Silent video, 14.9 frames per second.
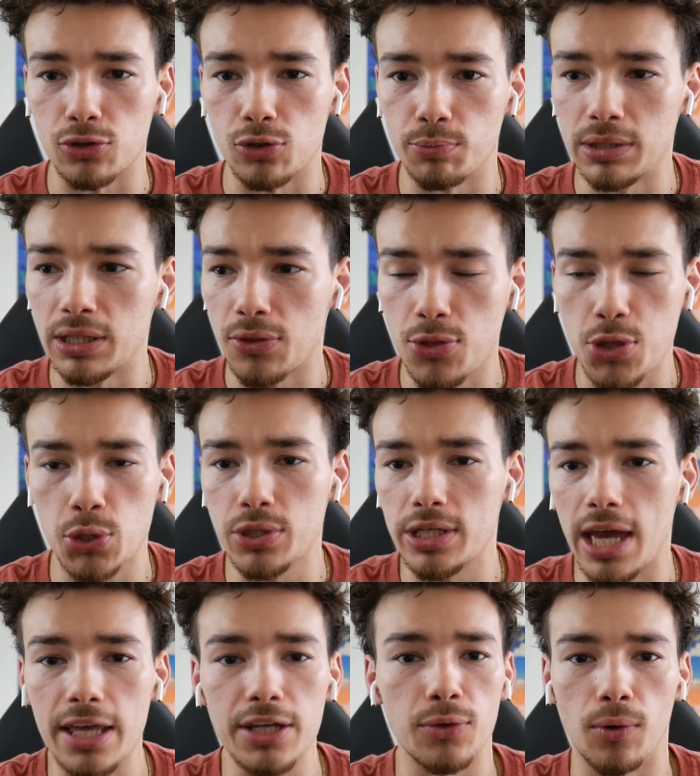to be a
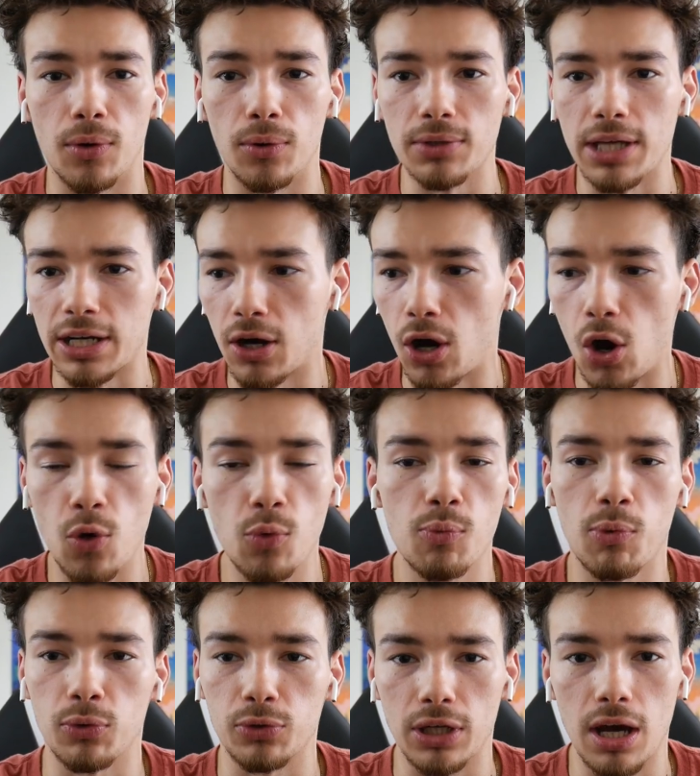thirty-eight-year-old at a
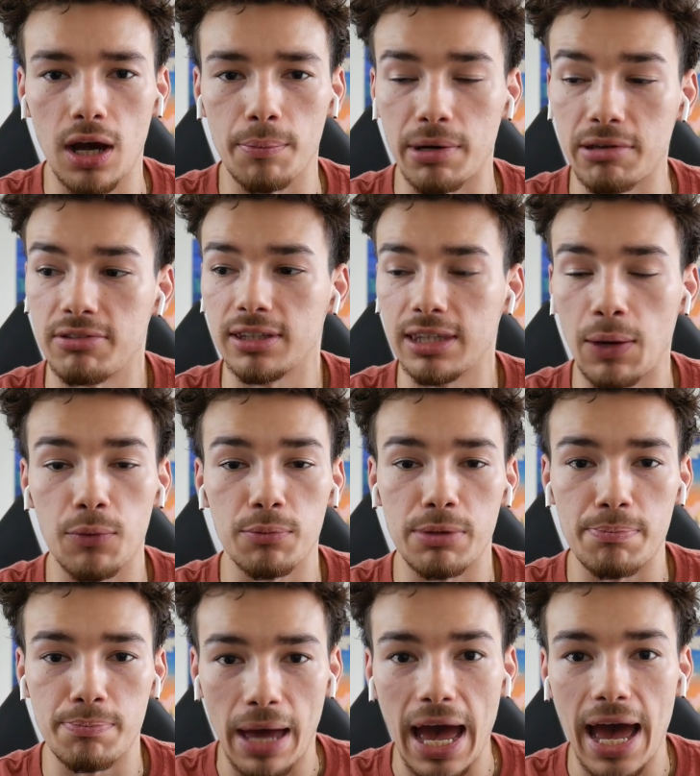home World Cup. I think that would be
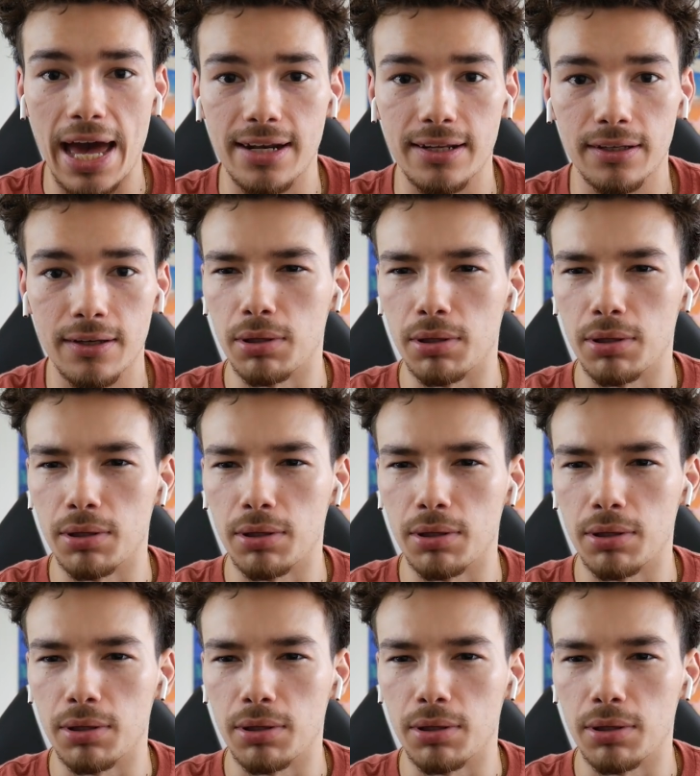bad.